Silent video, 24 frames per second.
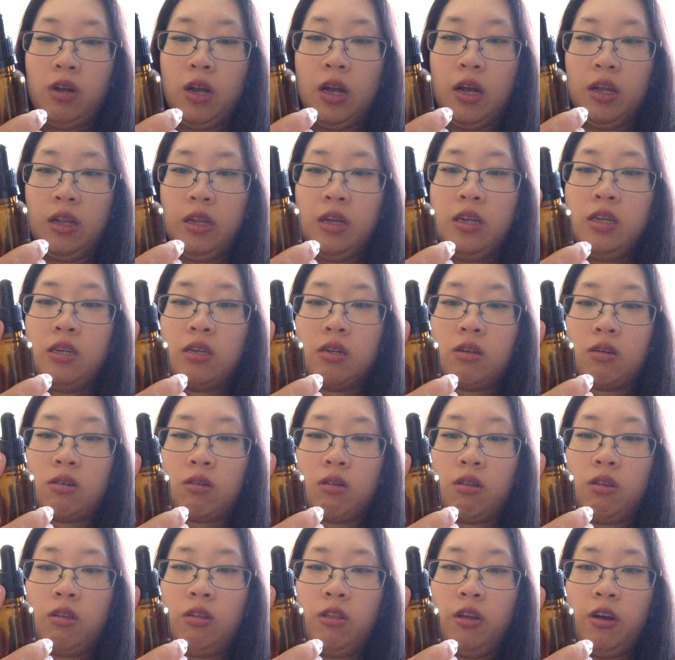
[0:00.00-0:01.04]
at least
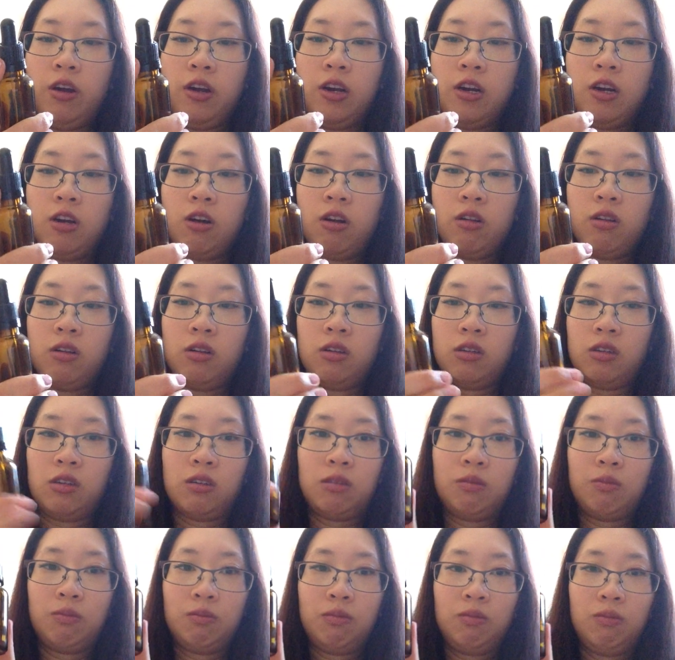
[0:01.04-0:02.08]

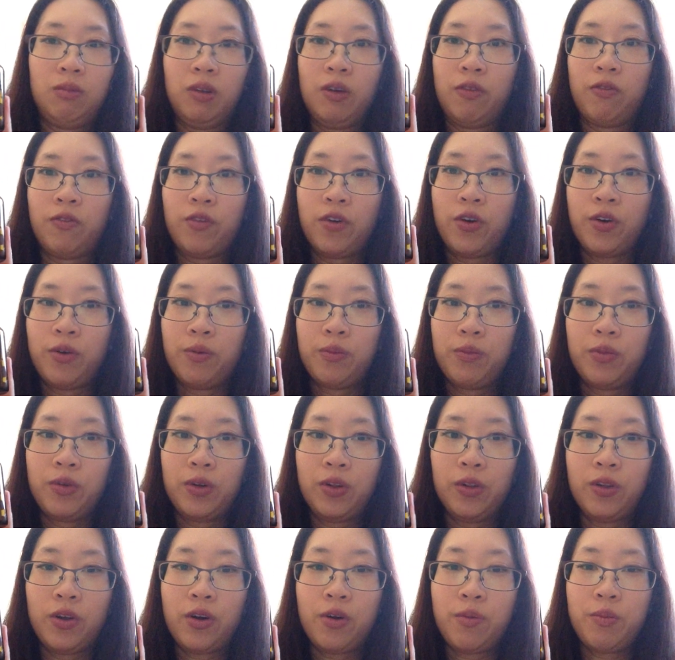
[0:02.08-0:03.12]
$30, if not
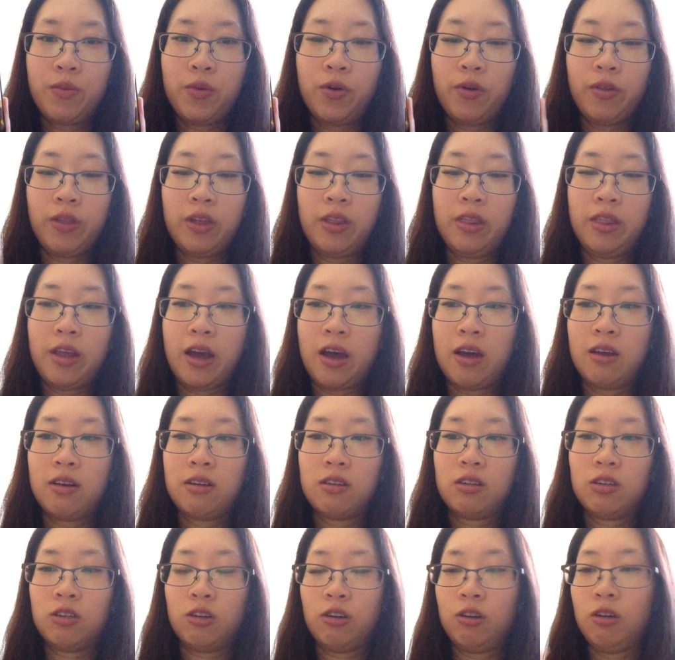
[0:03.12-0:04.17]
a lot more than
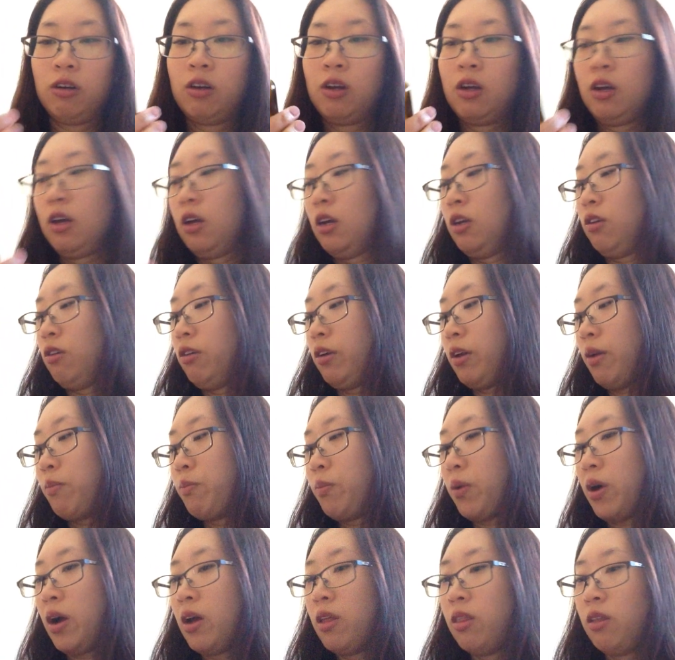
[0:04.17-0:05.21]
that. So you
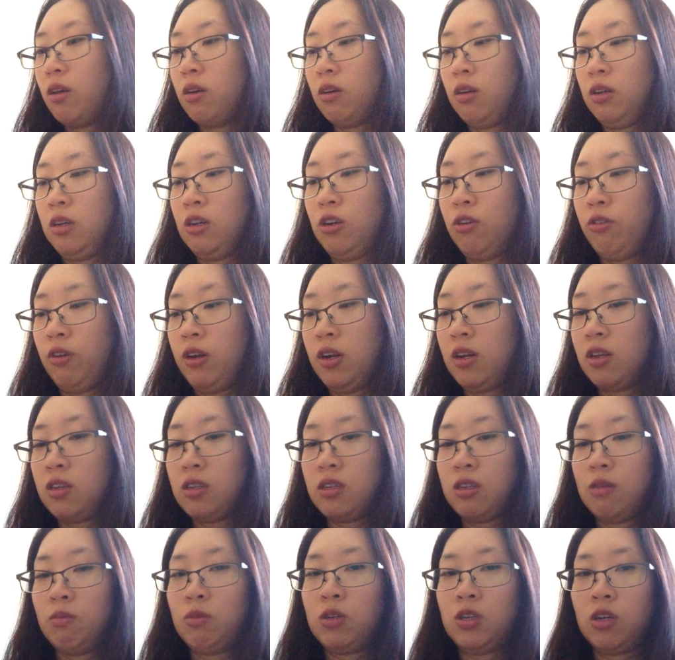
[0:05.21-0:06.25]
can buy the
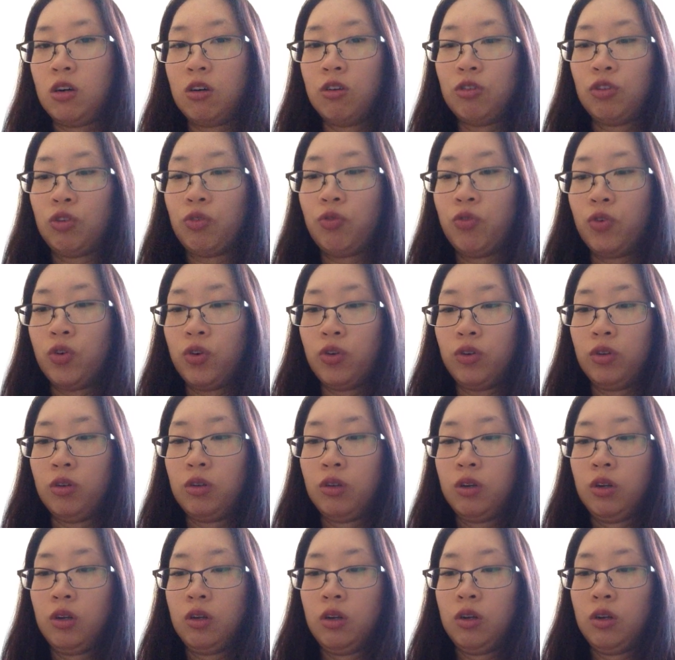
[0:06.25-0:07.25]
ingredients themselves for